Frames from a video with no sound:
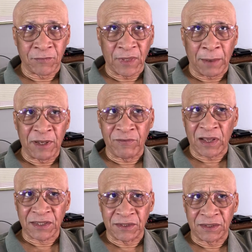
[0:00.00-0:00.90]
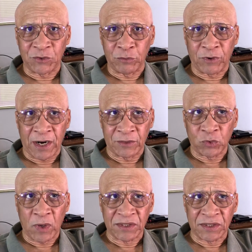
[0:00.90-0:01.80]
I believe I said CQ Brown,
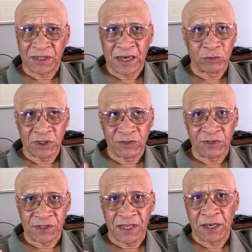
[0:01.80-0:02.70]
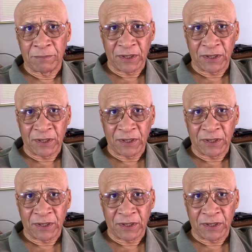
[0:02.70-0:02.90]
or I said I would give his name,